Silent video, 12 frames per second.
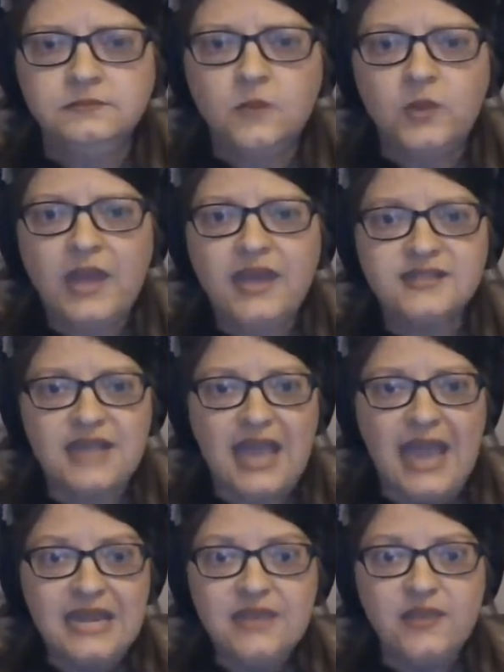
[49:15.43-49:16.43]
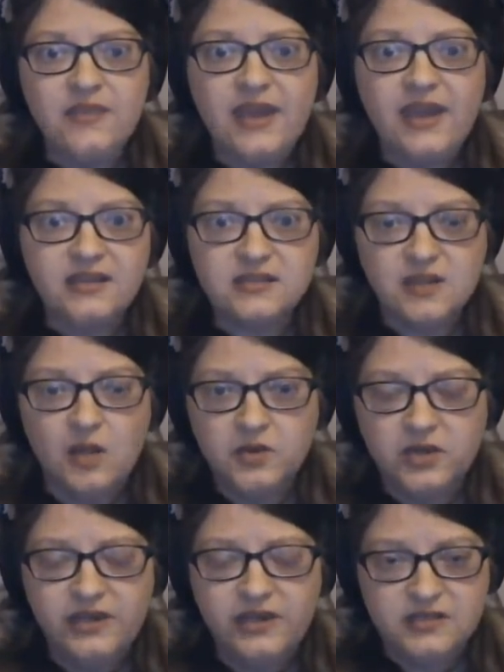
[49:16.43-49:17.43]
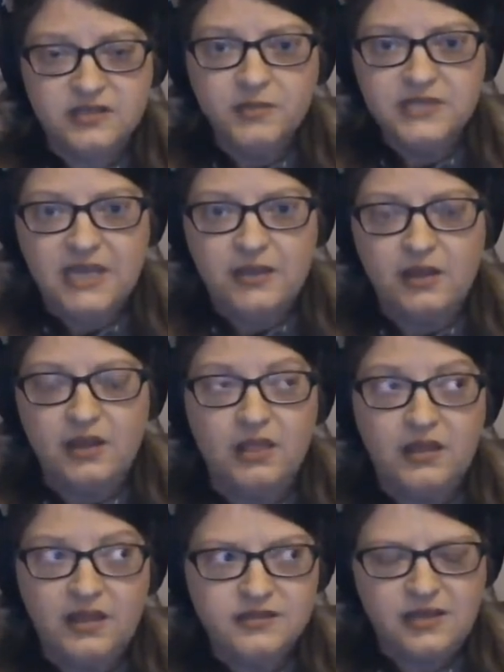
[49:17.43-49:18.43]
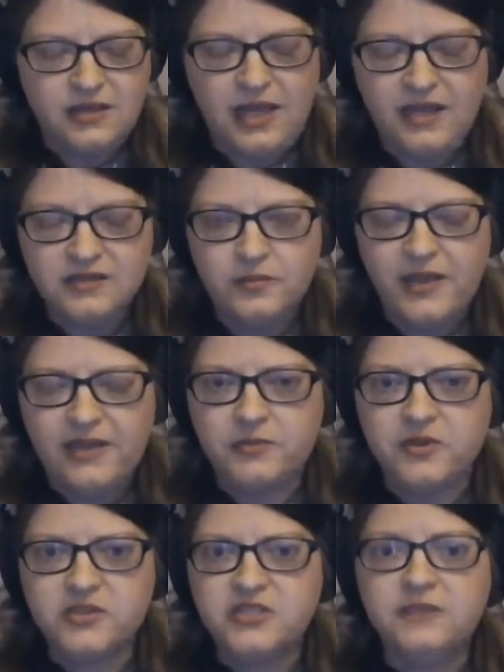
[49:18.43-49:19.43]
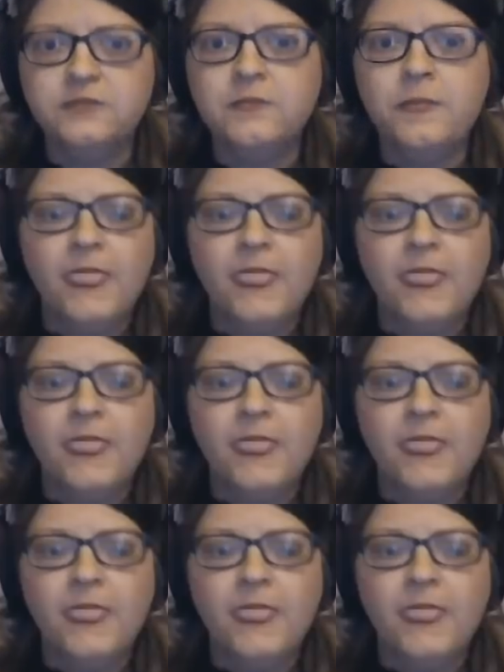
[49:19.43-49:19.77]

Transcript: Okay, because anything that could exculpate the person,